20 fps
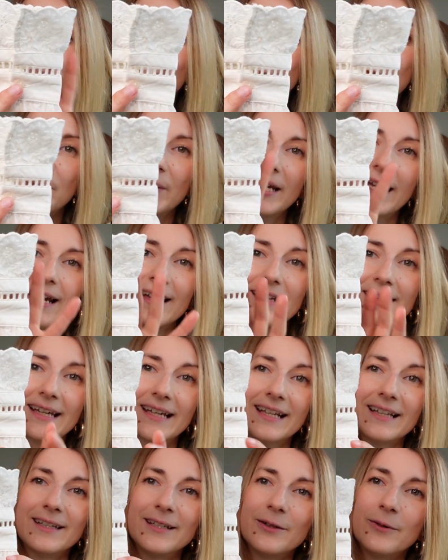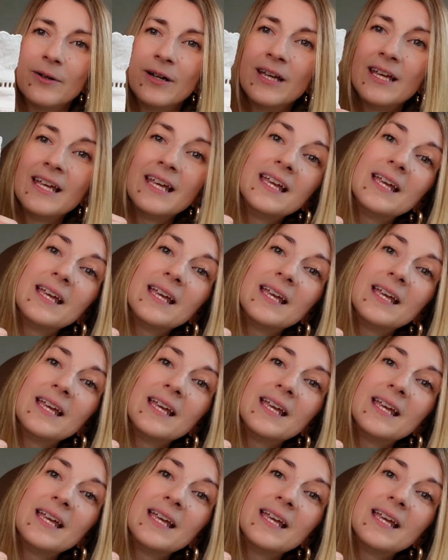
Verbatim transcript: This will be kind of like a little